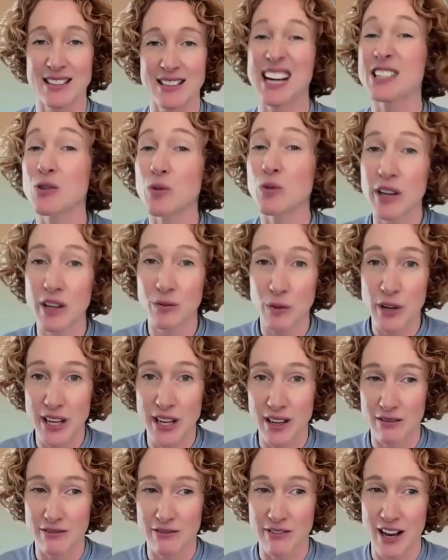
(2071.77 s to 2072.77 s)
That's what we
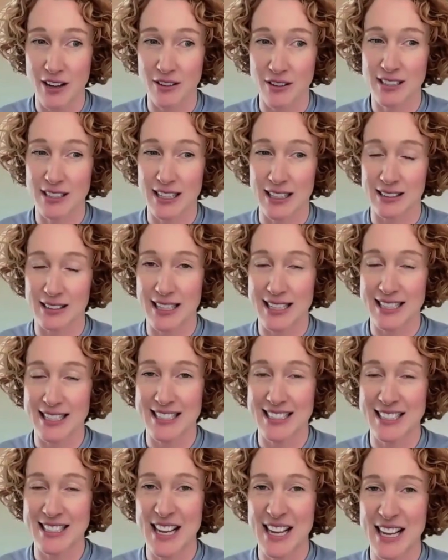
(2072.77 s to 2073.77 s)
have found, at
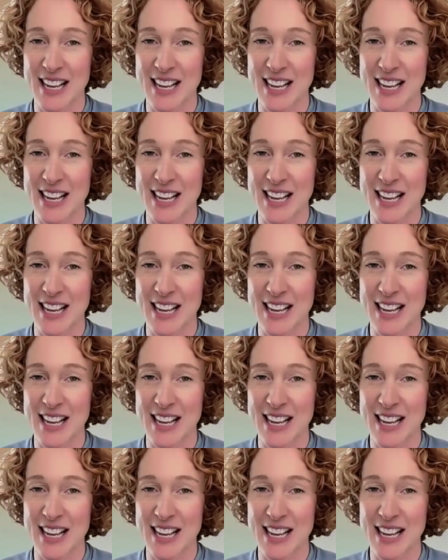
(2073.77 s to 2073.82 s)
least.